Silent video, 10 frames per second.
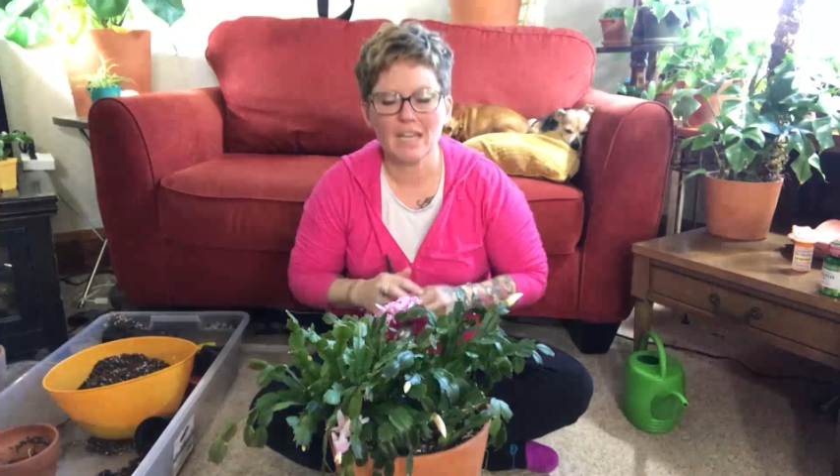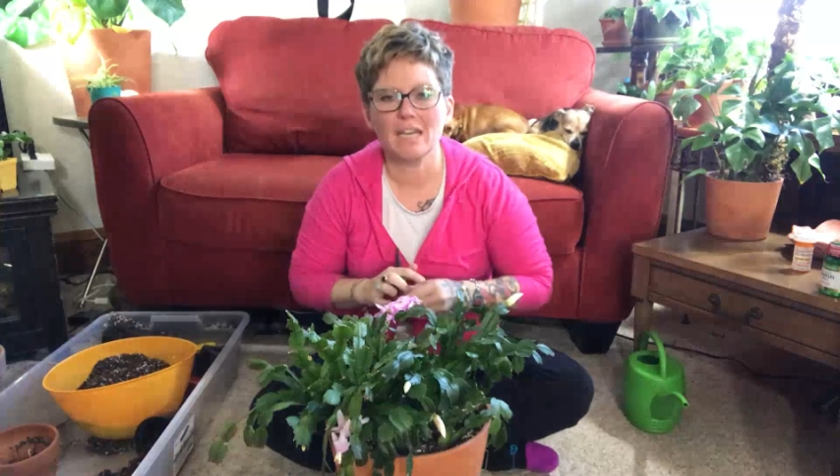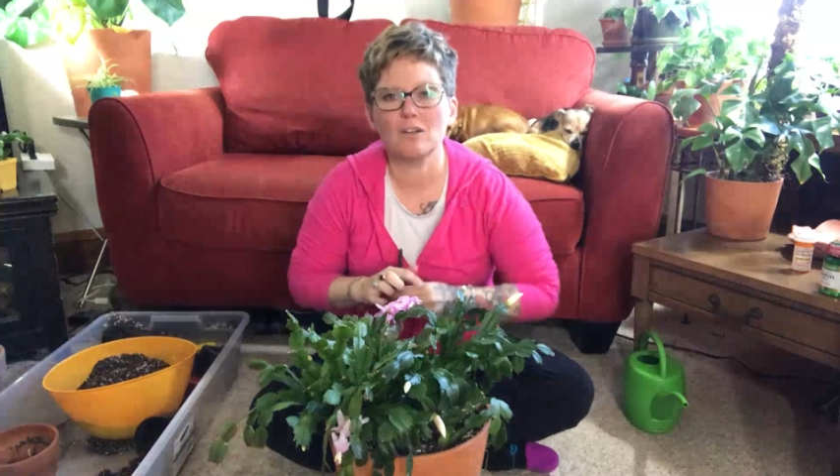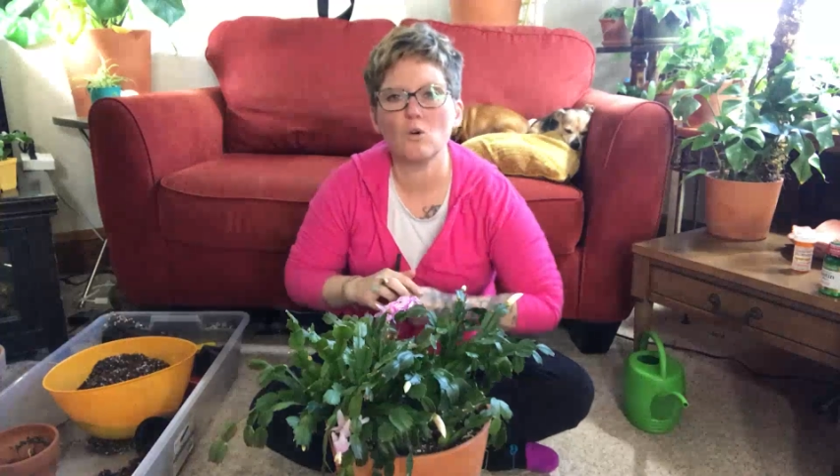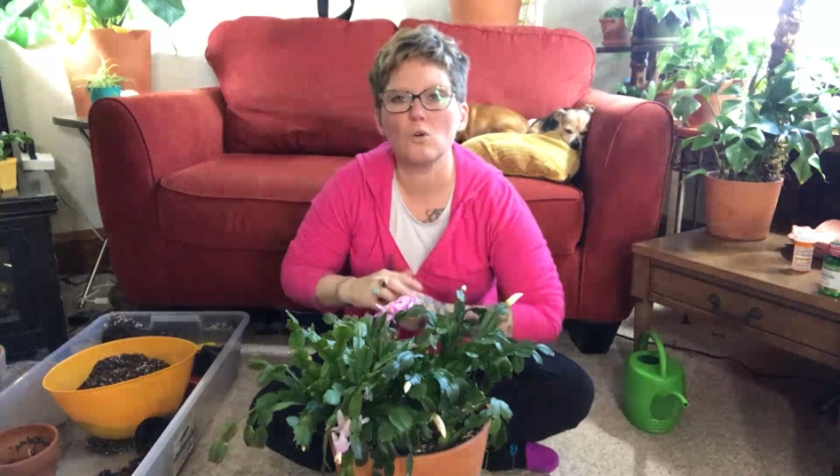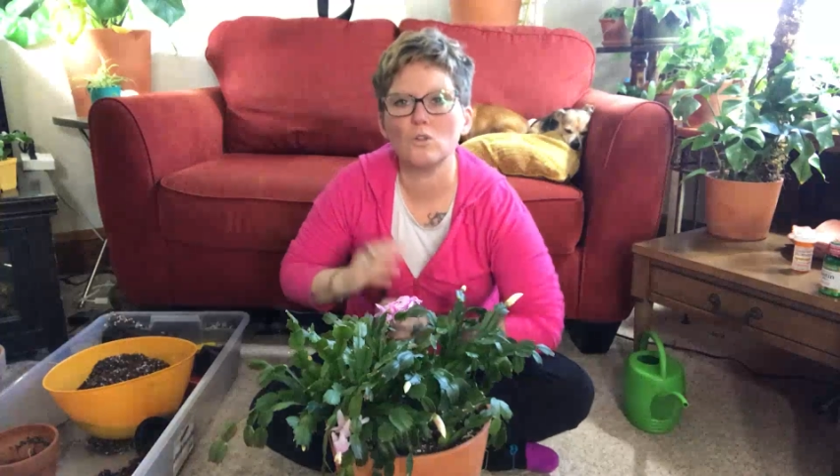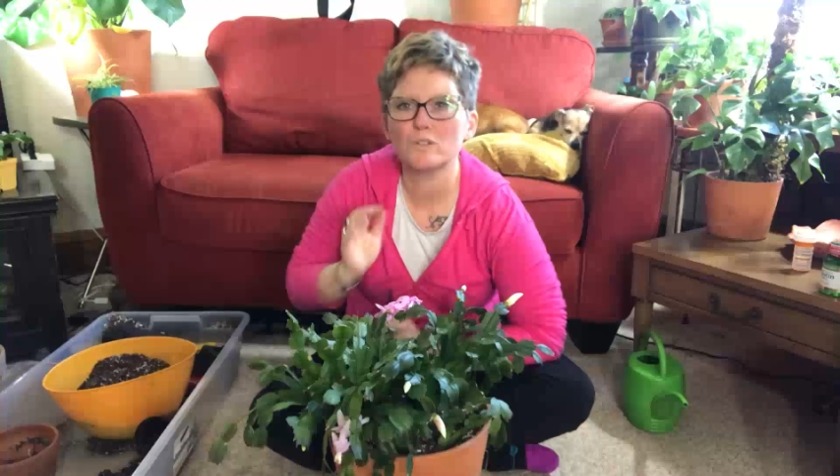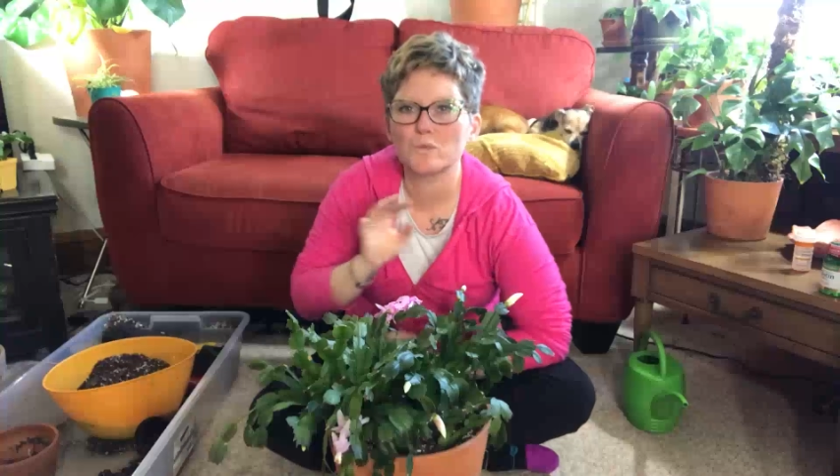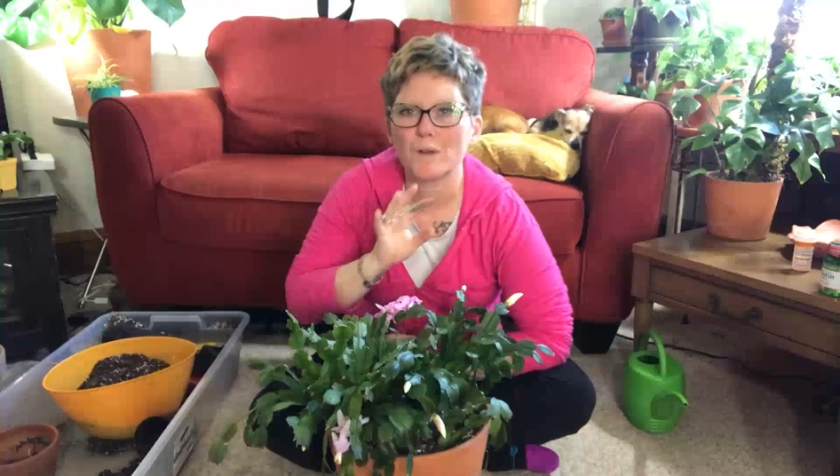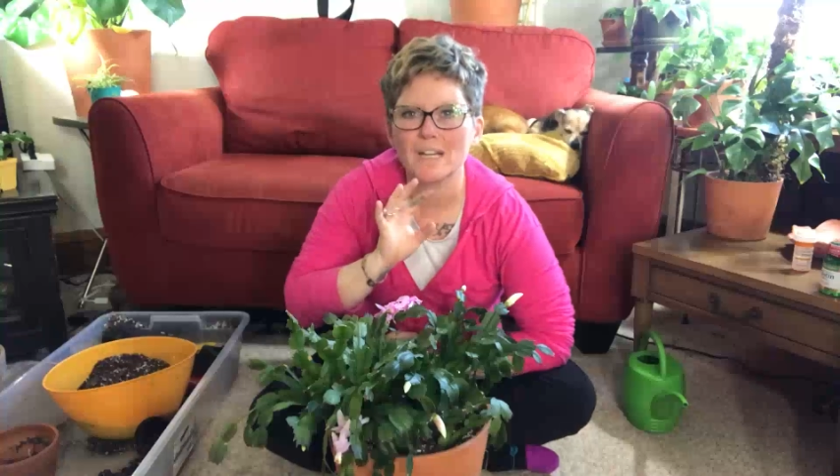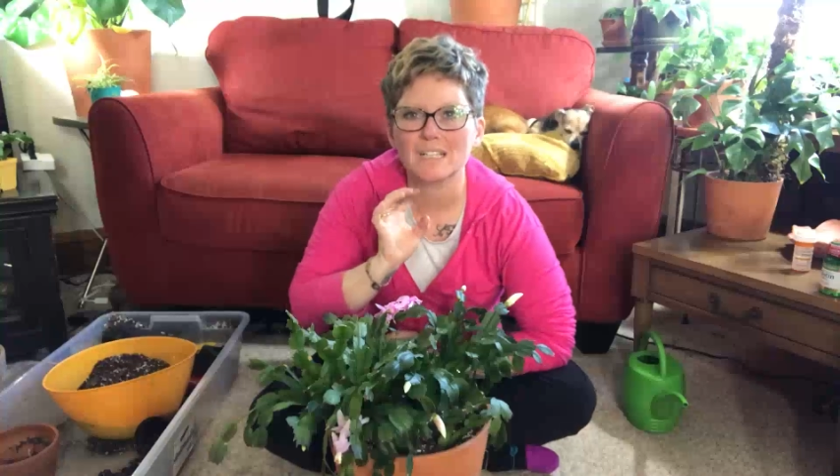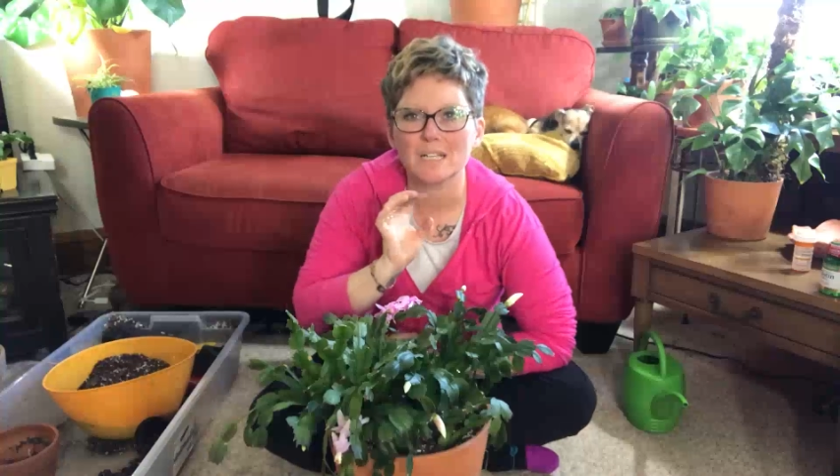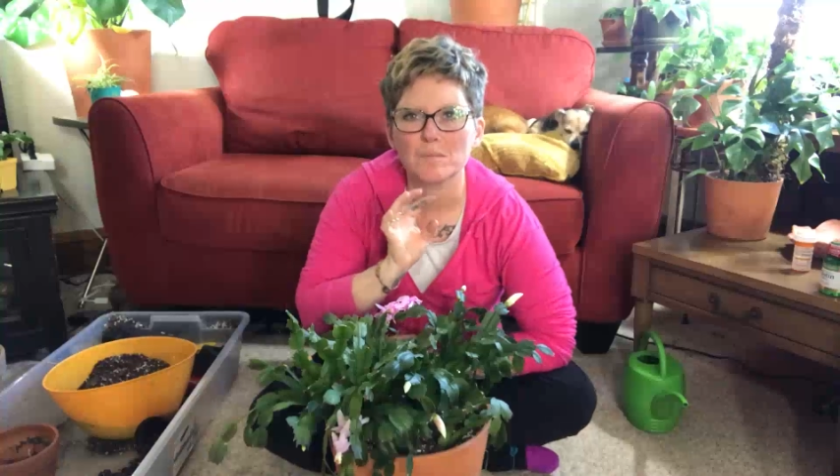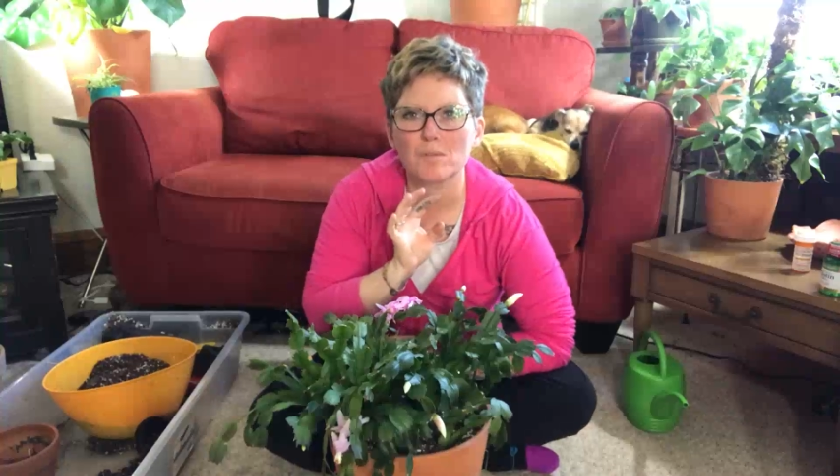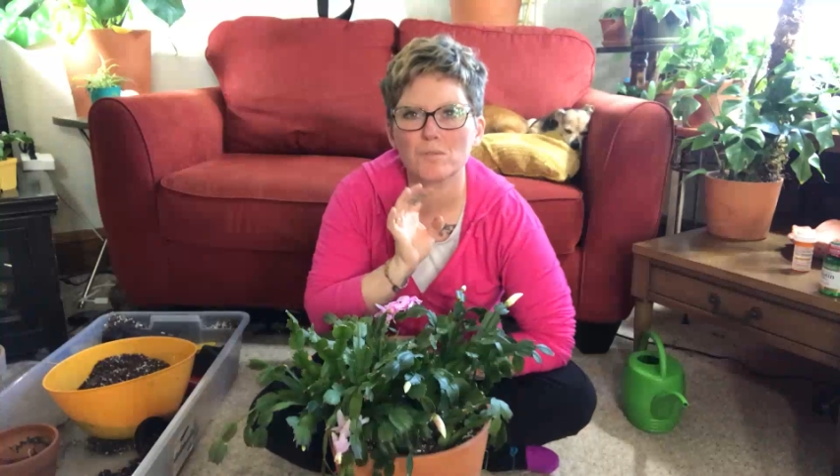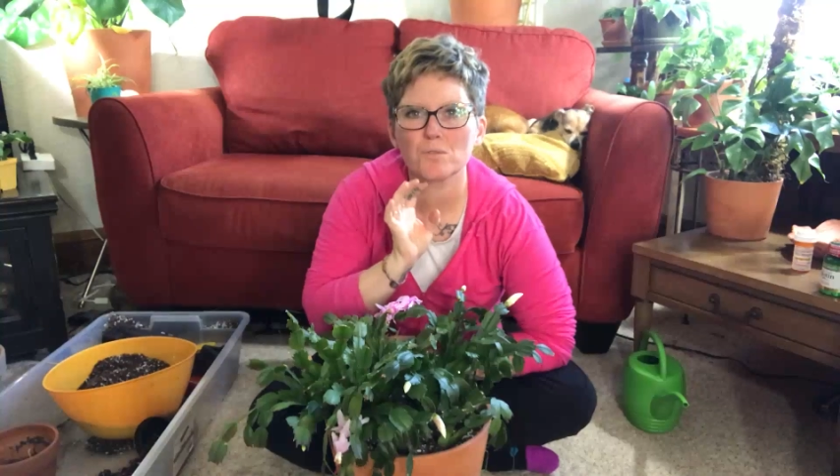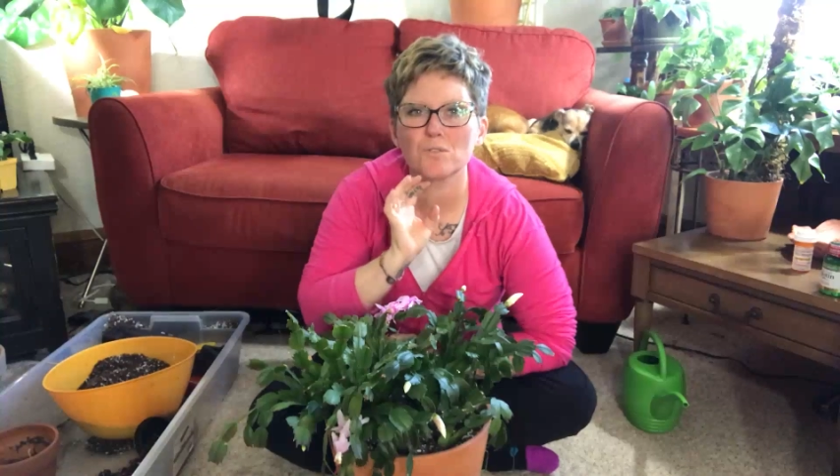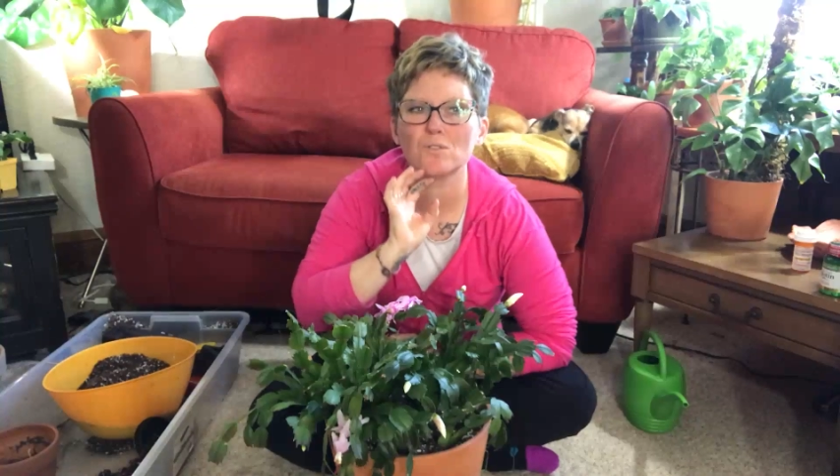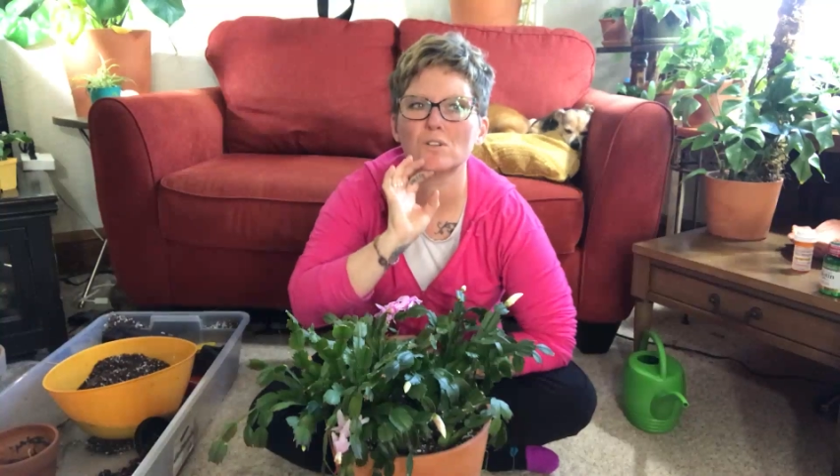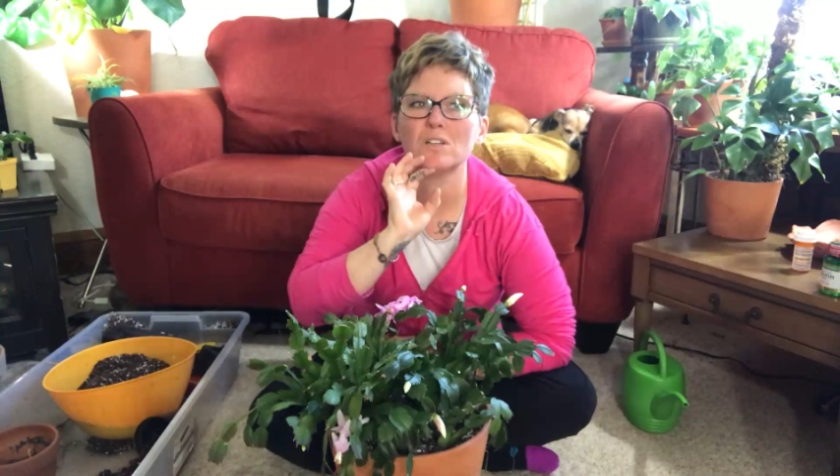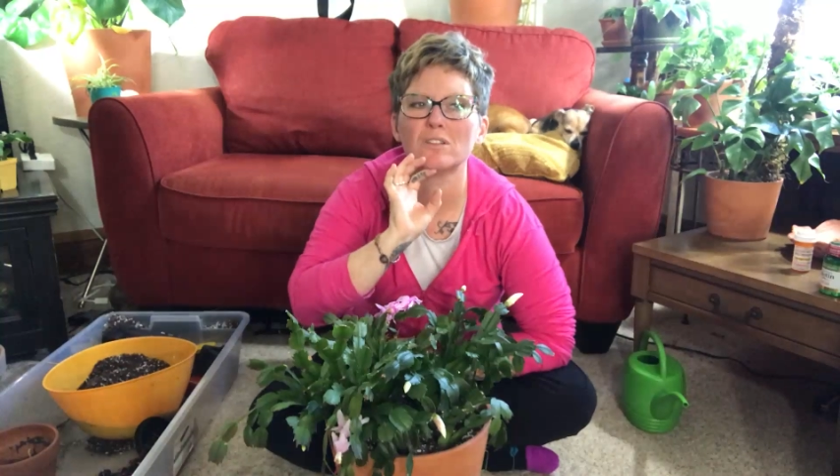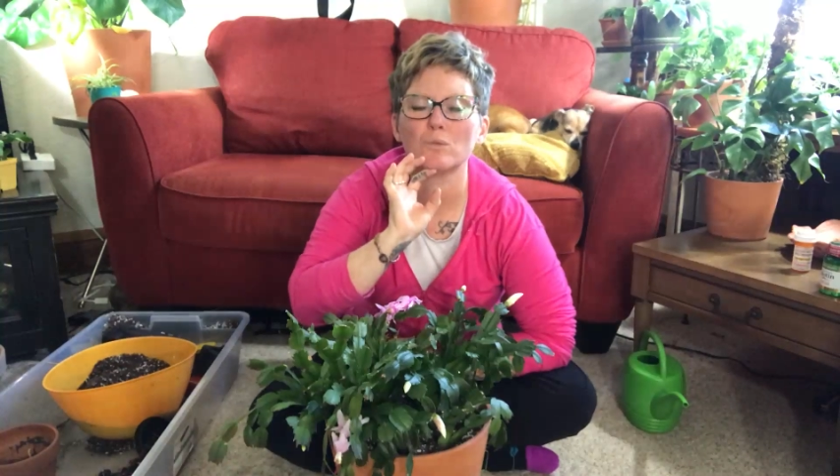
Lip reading: had holes rotted up through